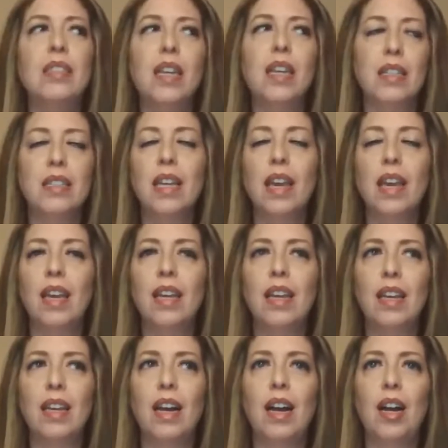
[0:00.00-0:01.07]
I say
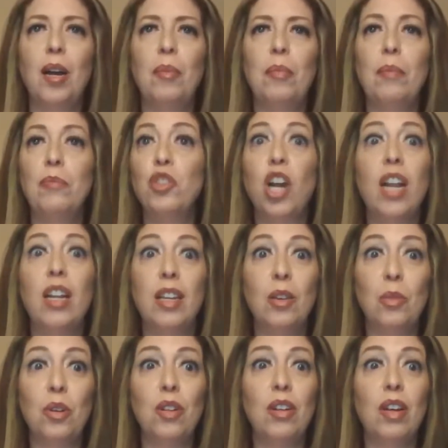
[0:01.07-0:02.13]
I'm
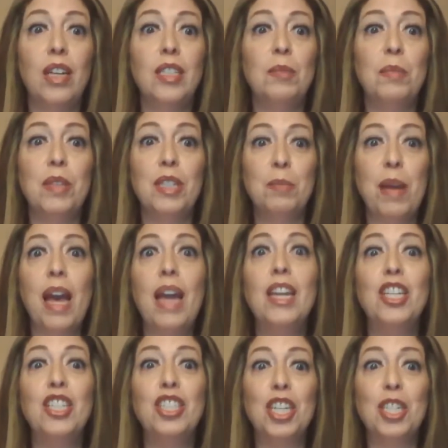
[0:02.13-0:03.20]
trilingual. I speak
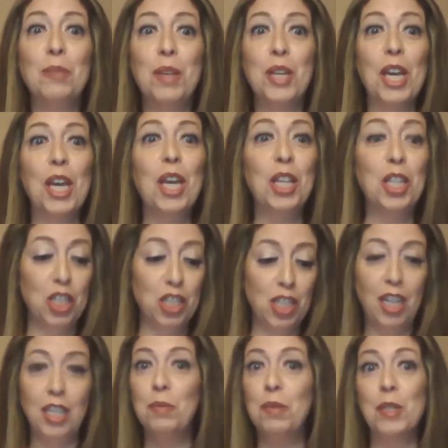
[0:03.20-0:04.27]
Spanish, I speak English, and
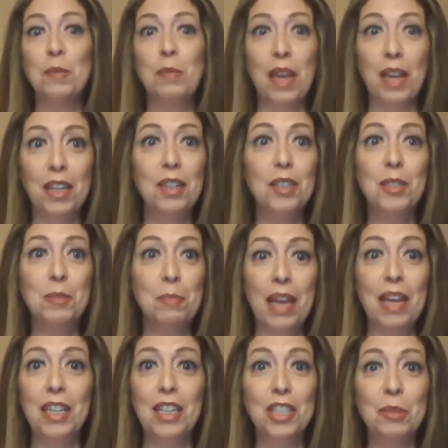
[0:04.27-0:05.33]
I speak
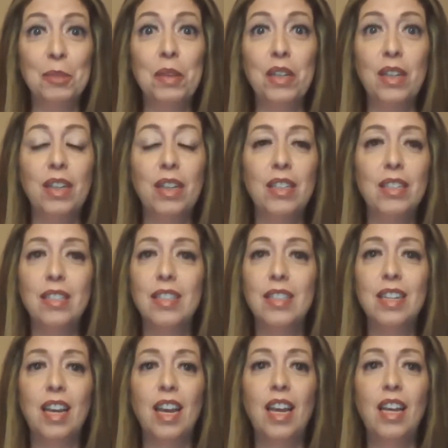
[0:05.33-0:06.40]
Spanglish, because
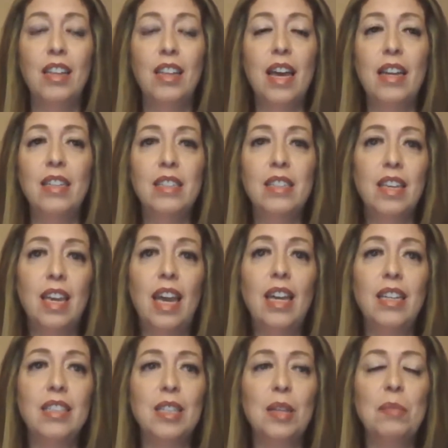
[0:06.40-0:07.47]
that is the
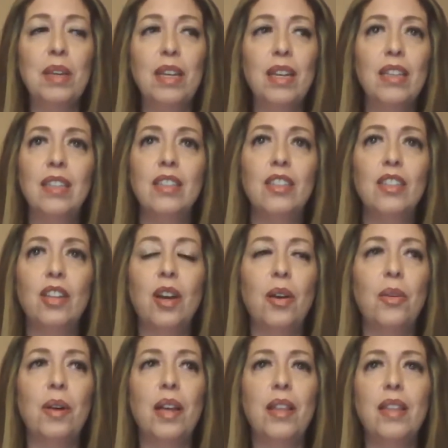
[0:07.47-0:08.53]
case. I mean,
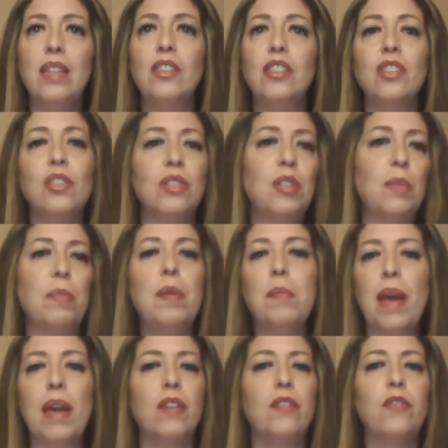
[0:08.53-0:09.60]
and then just dipping
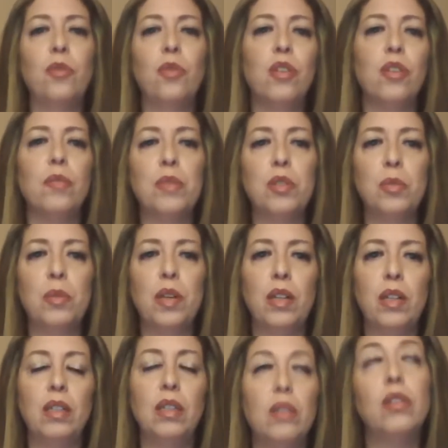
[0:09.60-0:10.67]
back and forth
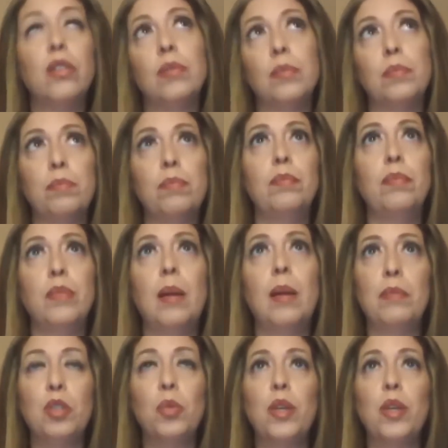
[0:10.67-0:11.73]
between, or not
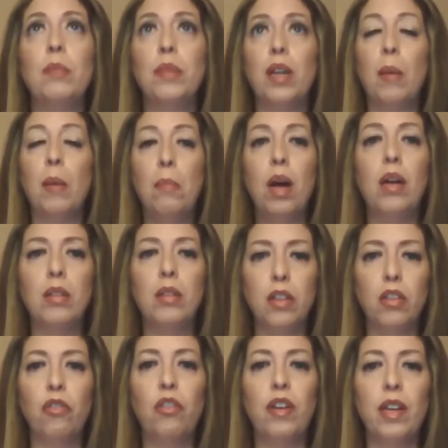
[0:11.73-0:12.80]
between, but among the
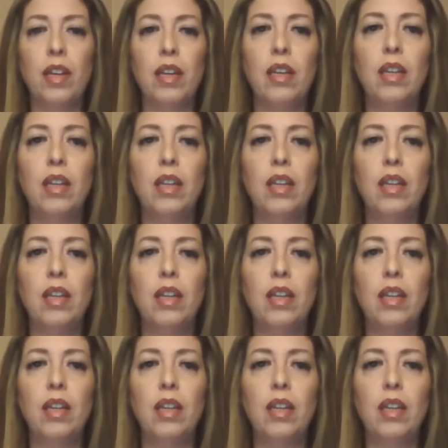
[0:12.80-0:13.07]
three.